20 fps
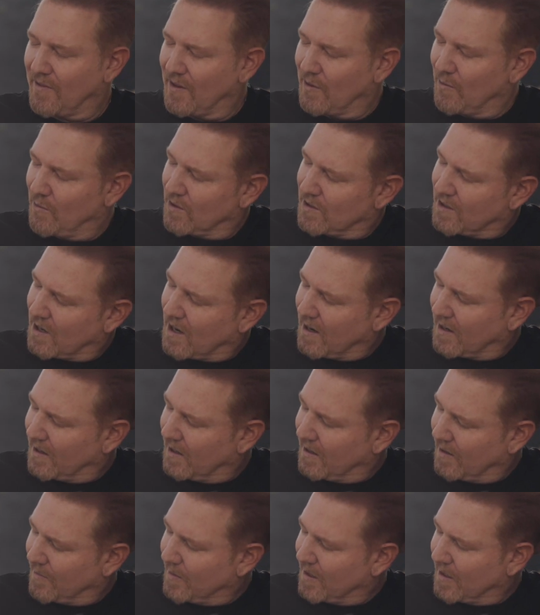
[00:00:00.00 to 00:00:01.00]
you were
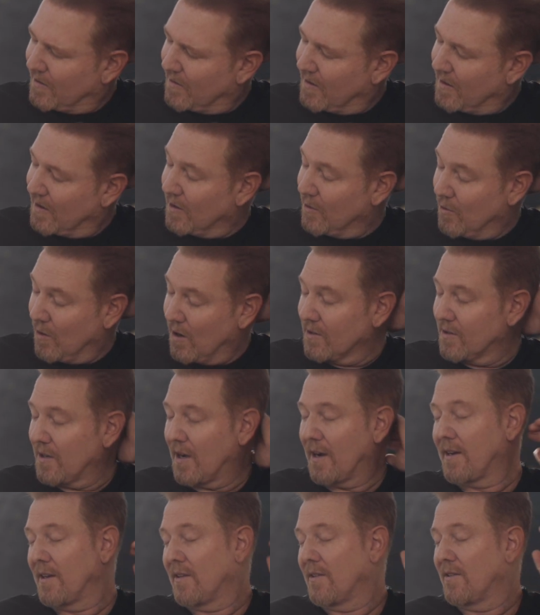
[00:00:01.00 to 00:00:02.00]
talking, I mean, you are
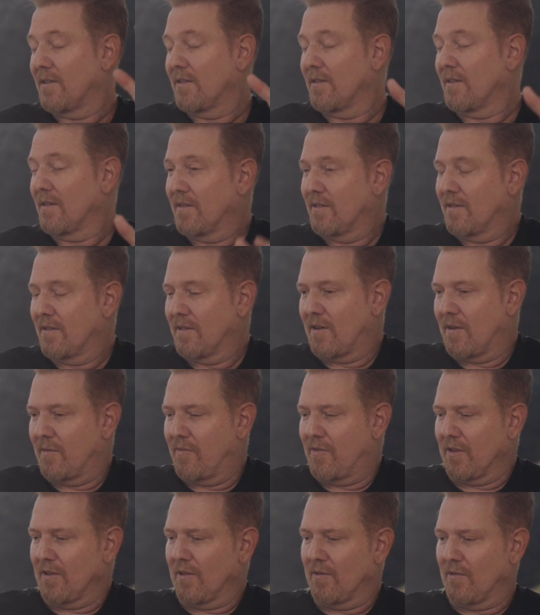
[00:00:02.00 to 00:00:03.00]
talking to
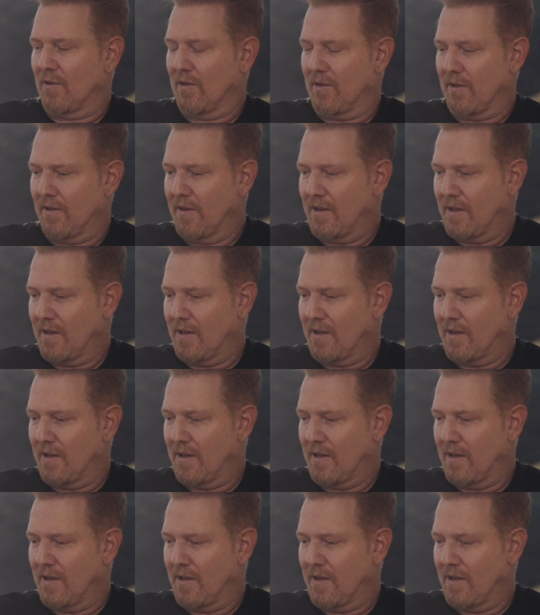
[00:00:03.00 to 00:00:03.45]
hopefully the world.